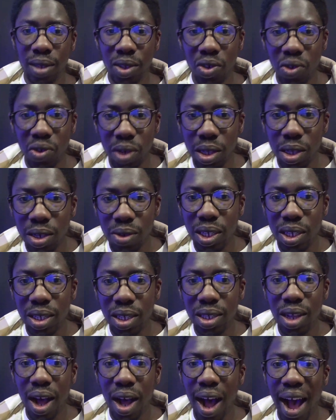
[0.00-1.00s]
triggering
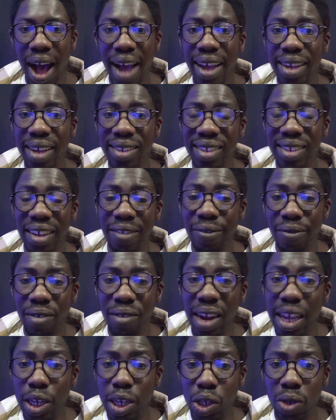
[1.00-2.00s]
the highest
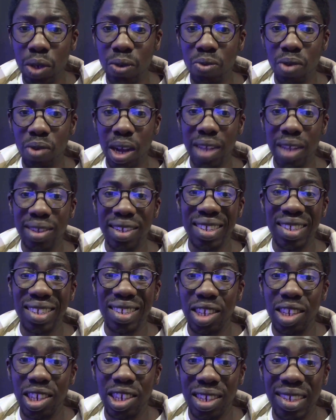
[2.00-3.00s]
inflation rate in the
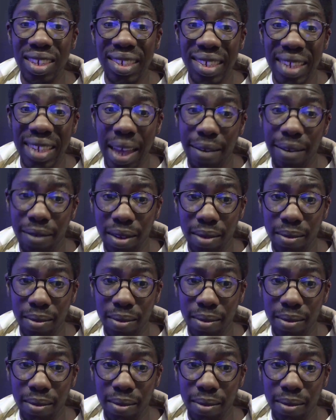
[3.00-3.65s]
G7.